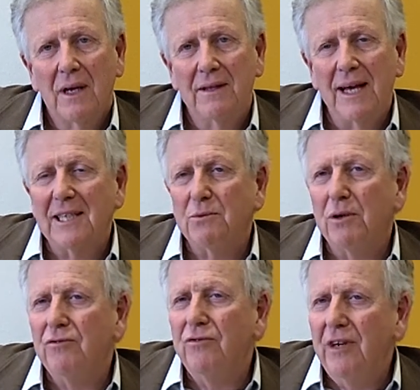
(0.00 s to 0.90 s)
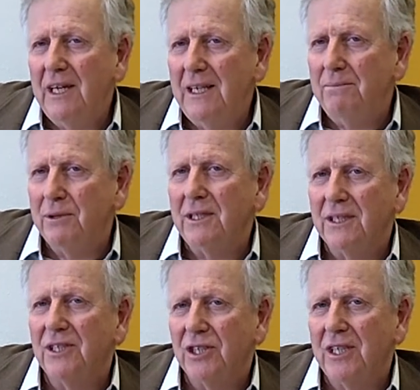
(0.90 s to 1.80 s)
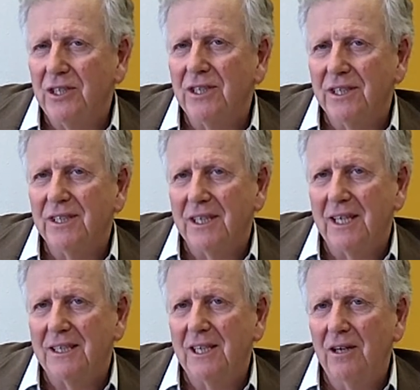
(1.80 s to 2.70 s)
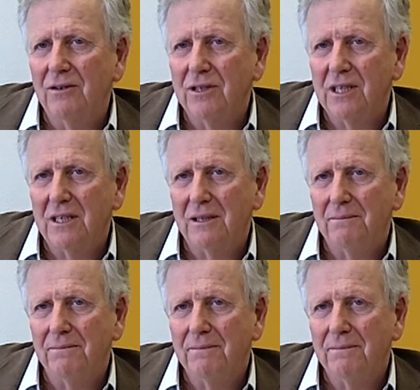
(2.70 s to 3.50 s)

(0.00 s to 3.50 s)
And that's what really brings the change in society long term.